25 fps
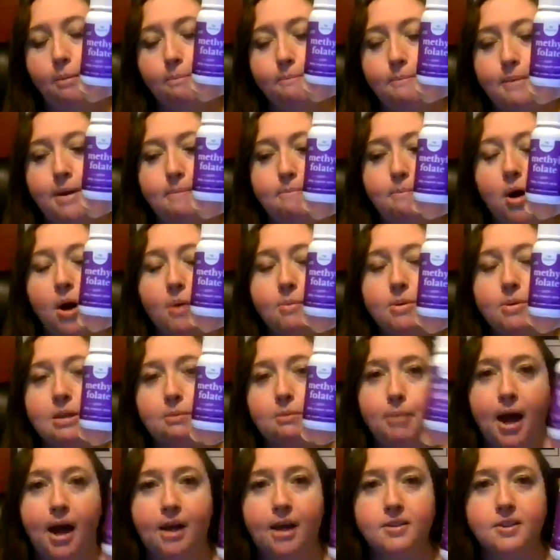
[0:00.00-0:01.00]
My mom in
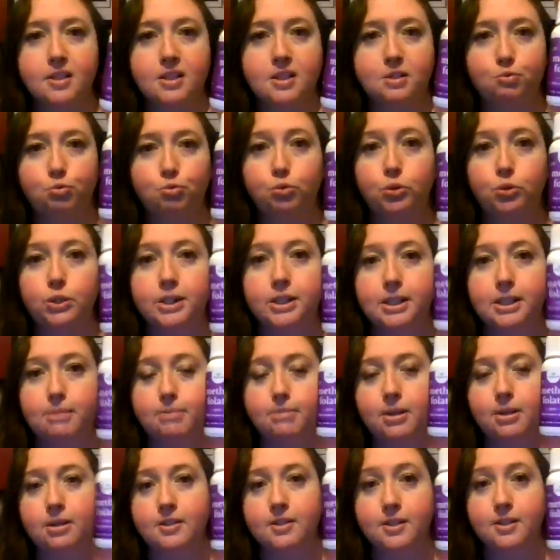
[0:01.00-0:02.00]
the past has really
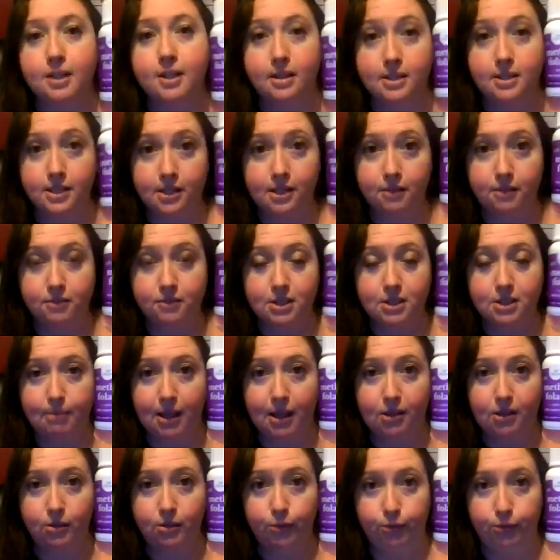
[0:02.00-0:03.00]
been sensitive to
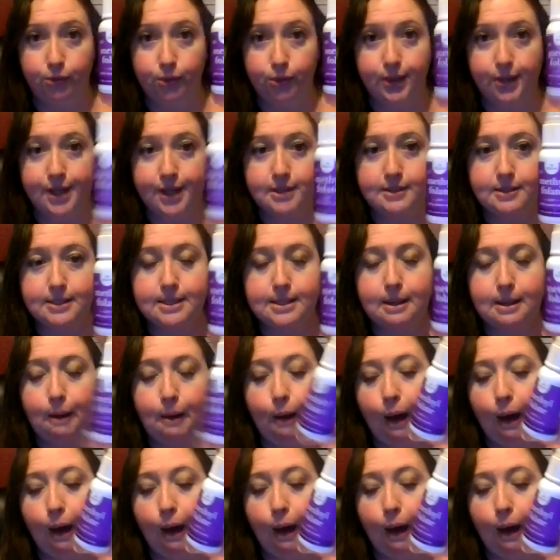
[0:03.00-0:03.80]
methylfolates.